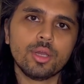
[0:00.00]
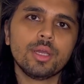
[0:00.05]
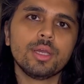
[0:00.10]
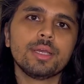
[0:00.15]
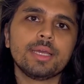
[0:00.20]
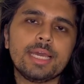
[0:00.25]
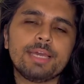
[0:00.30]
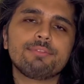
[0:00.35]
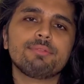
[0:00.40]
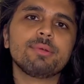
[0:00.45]

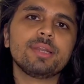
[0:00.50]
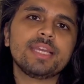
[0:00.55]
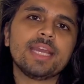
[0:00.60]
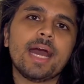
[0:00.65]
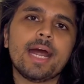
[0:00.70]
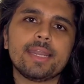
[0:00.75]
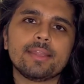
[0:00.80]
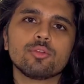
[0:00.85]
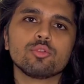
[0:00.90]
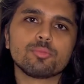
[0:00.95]
Everybody
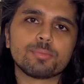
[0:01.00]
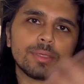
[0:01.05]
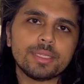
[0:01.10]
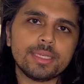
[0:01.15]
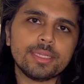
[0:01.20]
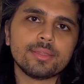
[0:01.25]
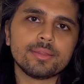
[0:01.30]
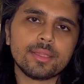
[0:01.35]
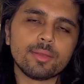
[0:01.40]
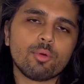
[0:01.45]
had an
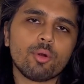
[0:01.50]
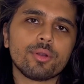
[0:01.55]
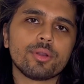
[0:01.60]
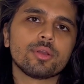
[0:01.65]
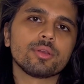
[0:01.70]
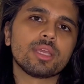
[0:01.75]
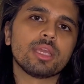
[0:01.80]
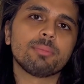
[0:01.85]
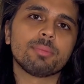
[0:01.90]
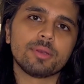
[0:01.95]
opinion, they wanted
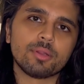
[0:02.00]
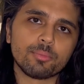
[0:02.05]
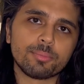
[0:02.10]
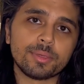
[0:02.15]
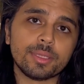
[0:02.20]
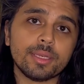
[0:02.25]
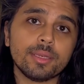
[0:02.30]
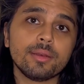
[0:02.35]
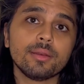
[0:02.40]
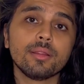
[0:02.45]
to keep an
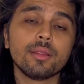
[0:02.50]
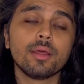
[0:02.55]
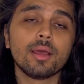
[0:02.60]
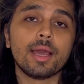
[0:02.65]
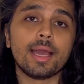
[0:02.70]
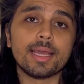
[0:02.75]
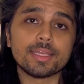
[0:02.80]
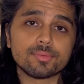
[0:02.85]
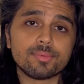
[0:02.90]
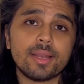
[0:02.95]
opinion,
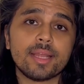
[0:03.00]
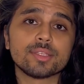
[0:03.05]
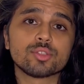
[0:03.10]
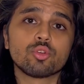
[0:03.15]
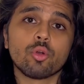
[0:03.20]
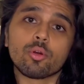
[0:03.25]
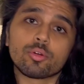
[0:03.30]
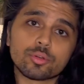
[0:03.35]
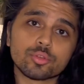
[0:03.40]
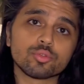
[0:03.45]
as well as
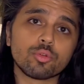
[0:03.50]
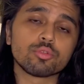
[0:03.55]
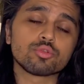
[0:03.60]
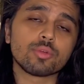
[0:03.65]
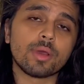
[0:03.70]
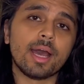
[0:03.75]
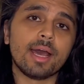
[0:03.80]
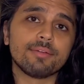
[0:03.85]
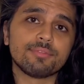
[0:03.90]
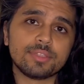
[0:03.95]
doctors also
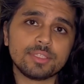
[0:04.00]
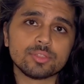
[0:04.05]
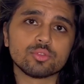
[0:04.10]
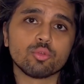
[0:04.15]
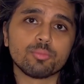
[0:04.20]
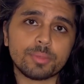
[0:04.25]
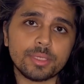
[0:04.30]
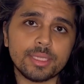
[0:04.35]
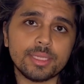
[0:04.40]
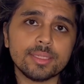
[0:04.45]
have these
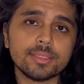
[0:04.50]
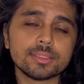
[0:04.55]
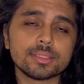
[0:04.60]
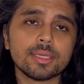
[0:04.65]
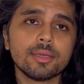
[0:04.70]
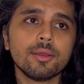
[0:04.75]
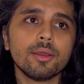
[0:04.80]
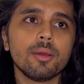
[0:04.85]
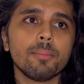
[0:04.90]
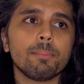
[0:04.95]
opinions,
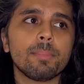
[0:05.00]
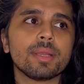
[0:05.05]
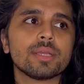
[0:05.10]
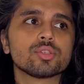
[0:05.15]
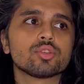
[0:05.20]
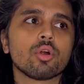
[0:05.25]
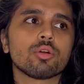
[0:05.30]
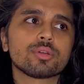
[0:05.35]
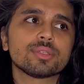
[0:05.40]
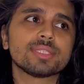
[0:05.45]
because
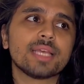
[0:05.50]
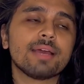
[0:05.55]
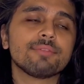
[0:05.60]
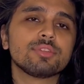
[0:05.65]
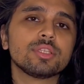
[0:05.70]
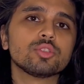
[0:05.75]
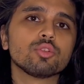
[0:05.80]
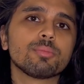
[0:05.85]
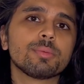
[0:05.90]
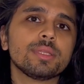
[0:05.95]
doctors have
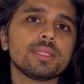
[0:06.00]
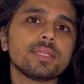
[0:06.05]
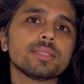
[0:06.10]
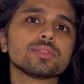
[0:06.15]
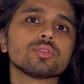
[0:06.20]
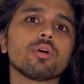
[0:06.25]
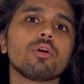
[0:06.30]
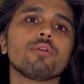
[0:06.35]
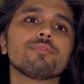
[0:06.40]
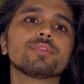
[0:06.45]
these
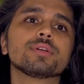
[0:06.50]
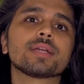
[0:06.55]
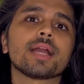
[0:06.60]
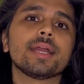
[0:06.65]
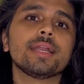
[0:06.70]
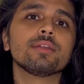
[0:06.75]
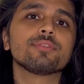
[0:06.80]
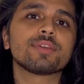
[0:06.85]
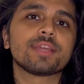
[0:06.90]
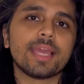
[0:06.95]
opinions of the
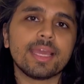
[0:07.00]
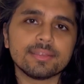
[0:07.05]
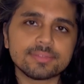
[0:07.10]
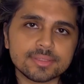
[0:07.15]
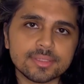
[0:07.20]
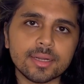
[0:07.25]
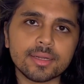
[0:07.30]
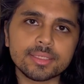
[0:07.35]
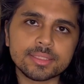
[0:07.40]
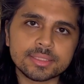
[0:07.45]
kind of case
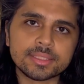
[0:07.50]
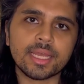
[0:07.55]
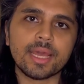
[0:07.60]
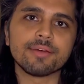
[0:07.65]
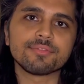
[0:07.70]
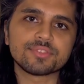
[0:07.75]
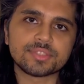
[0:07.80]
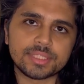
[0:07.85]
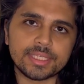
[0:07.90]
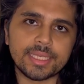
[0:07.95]
studies they
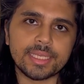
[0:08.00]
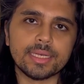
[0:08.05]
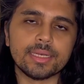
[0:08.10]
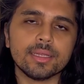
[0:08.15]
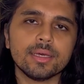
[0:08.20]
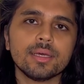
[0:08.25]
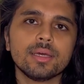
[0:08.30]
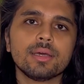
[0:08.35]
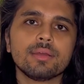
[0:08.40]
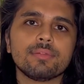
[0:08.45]
have seen.
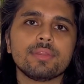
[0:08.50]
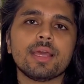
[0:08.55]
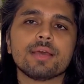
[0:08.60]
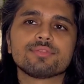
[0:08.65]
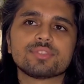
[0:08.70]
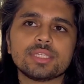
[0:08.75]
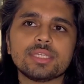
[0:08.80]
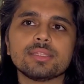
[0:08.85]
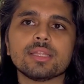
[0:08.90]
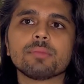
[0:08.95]
They have
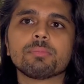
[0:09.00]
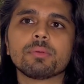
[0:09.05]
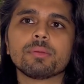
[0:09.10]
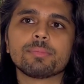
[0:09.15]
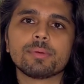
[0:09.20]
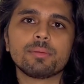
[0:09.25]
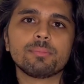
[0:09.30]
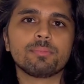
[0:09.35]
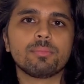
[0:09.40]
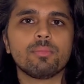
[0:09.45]
seen that
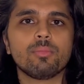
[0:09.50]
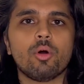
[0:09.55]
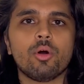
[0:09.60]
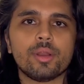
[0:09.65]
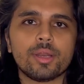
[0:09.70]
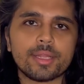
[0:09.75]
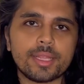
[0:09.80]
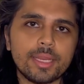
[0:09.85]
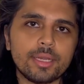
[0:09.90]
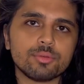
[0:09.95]
people
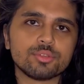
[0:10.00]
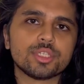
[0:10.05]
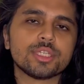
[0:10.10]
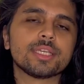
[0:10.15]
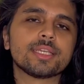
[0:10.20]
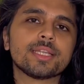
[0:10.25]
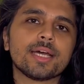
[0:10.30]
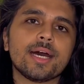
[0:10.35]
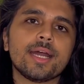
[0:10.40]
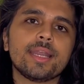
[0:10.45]
on a
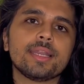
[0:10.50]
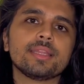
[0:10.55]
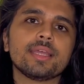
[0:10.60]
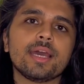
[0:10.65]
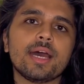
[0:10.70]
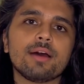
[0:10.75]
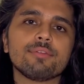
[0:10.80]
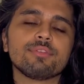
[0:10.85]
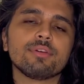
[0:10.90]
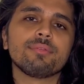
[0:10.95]
ketogenic diet, they
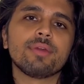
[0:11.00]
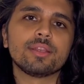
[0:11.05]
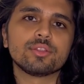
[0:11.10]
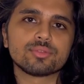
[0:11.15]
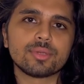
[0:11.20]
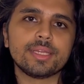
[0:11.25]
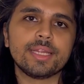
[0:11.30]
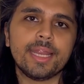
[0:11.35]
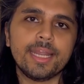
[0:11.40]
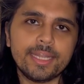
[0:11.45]
have
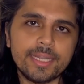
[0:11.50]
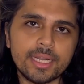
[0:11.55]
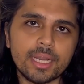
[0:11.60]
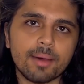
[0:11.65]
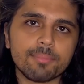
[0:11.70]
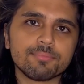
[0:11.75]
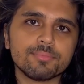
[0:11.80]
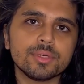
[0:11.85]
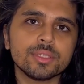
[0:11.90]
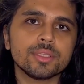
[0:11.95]
eventually ended
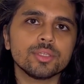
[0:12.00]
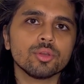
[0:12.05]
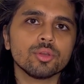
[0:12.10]
up with